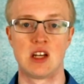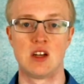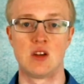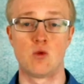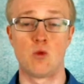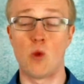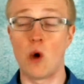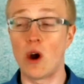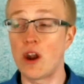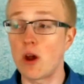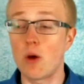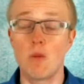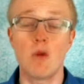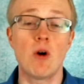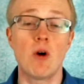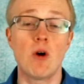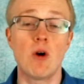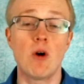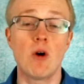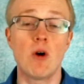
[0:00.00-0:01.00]
What
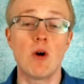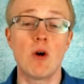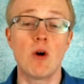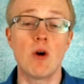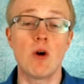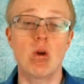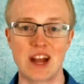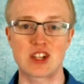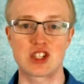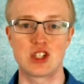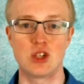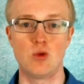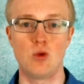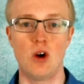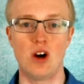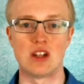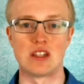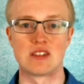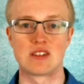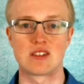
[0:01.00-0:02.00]
emotion do you actually
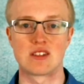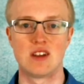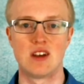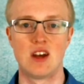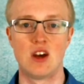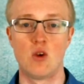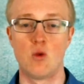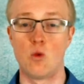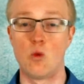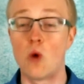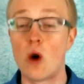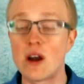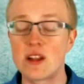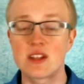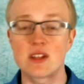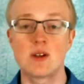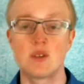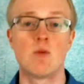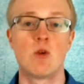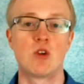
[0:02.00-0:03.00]
want? What
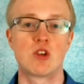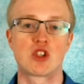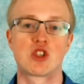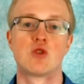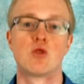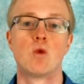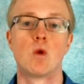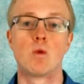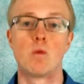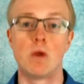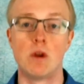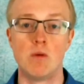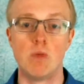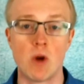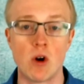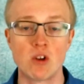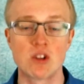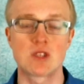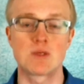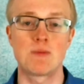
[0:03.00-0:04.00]
emotion would be
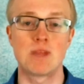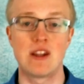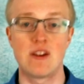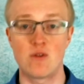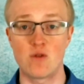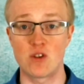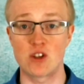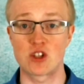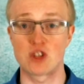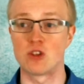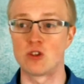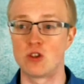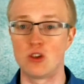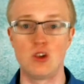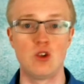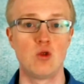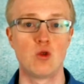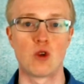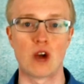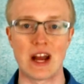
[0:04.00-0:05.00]
most beneficial to
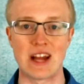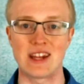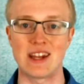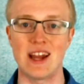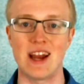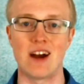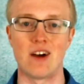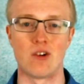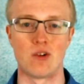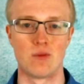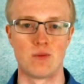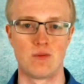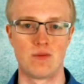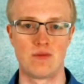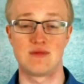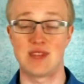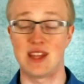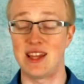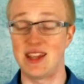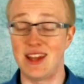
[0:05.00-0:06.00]
you right now?
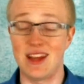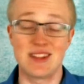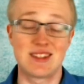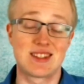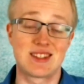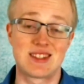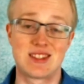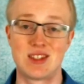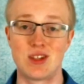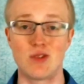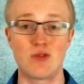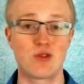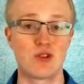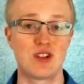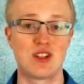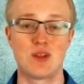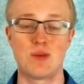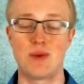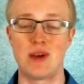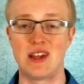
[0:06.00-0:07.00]
And that's
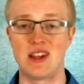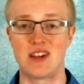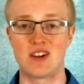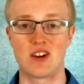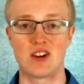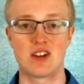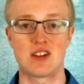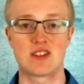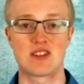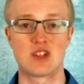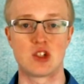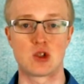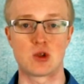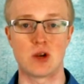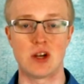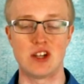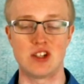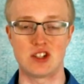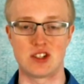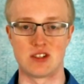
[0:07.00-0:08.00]
different depending on the
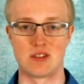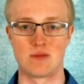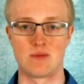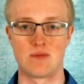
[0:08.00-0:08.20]
situation.